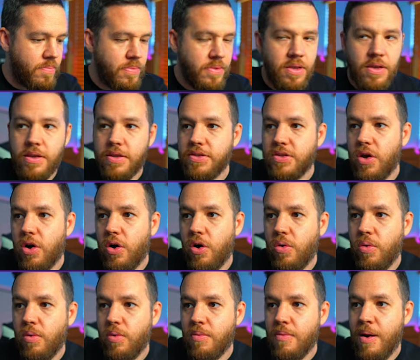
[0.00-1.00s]
So
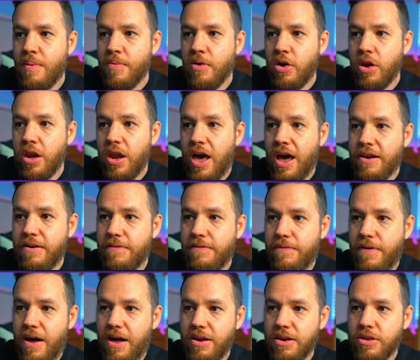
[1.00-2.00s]
remember, a lot of
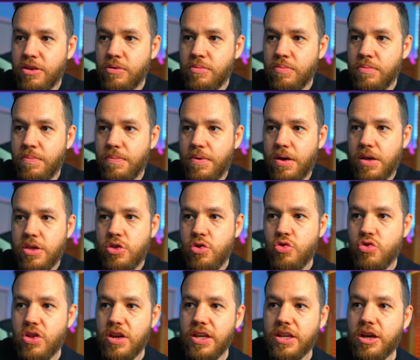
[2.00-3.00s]
volume
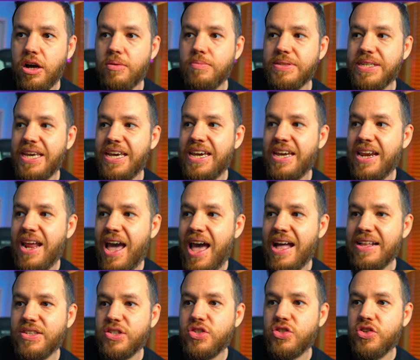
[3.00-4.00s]
usually comes in
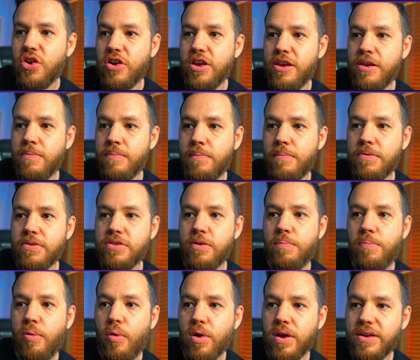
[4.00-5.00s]
at certain
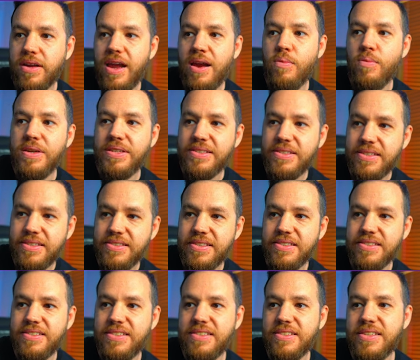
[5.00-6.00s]
support and
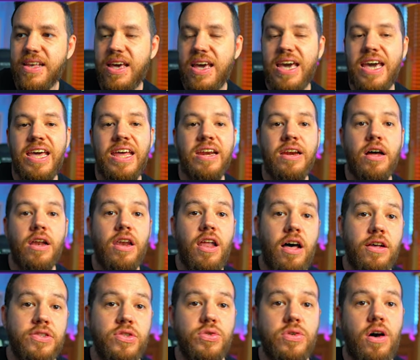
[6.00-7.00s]
resistances. And a
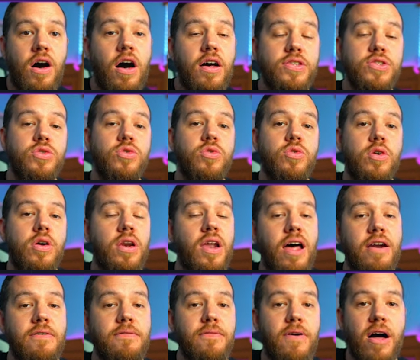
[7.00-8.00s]
lot, also a lot
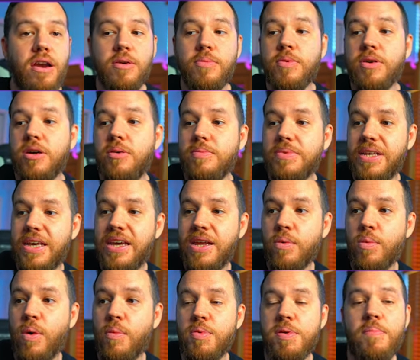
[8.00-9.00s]
of volume comes in
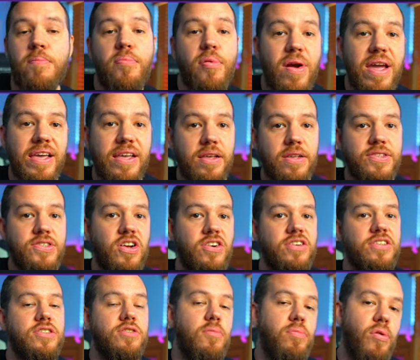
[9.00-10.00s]
when we break certain
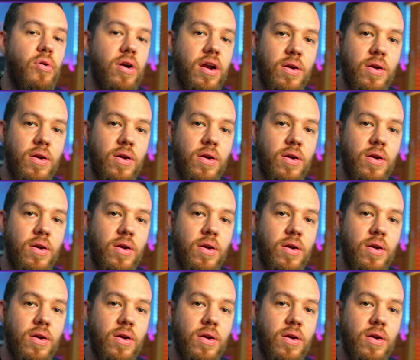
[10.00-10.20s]
support and